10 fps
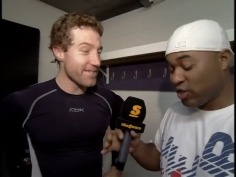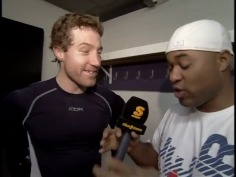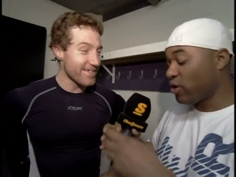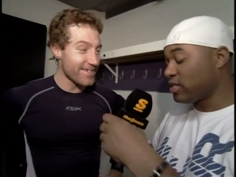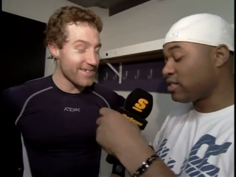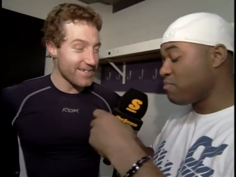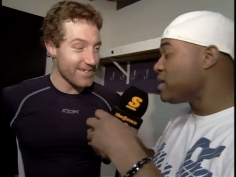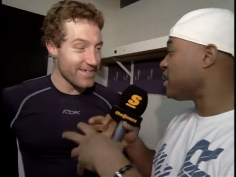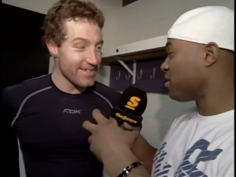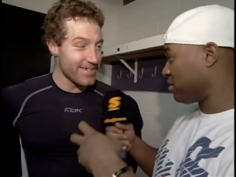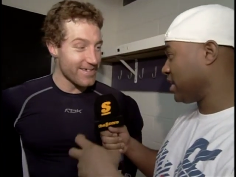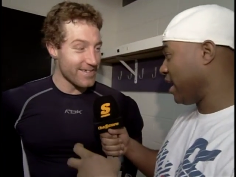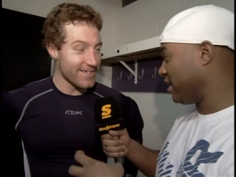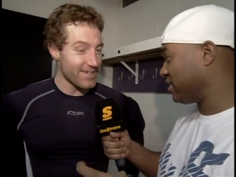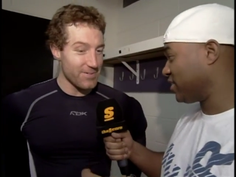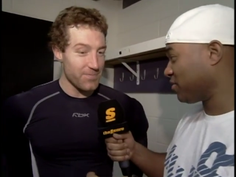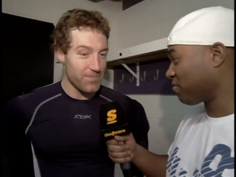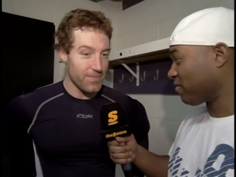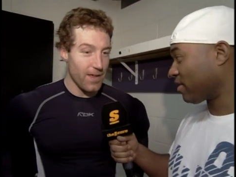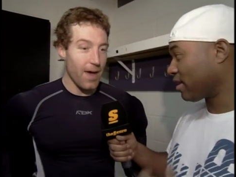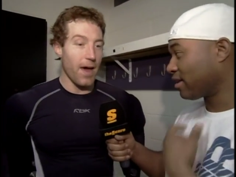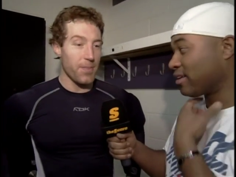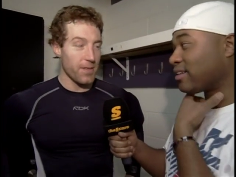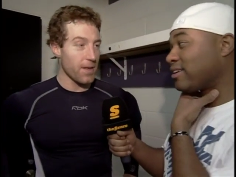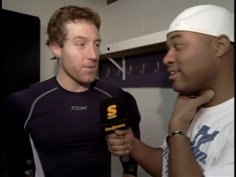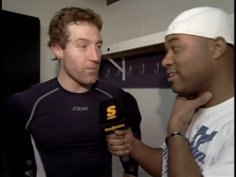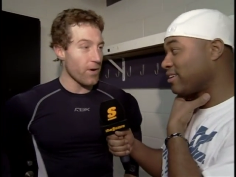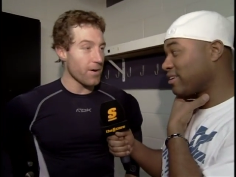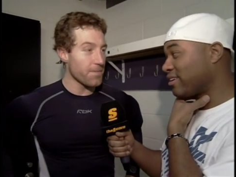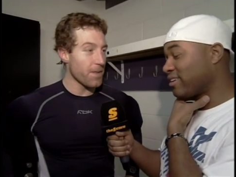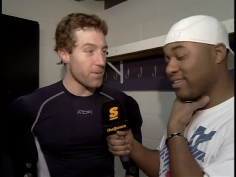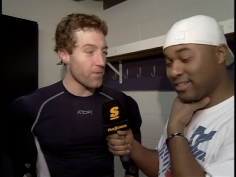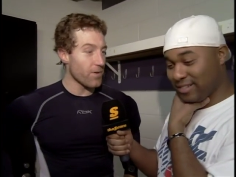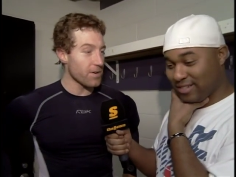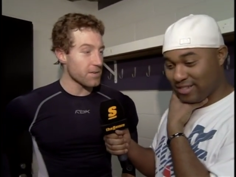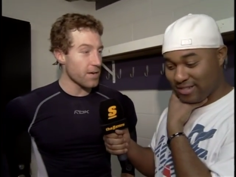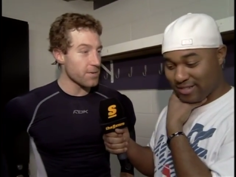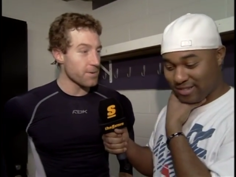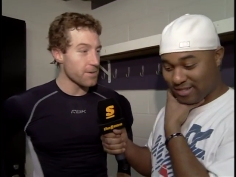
Speaker 1: So yours is medium size.
Speaker 2: Yeah, I think that'd be fair. That'd be a fair assessment.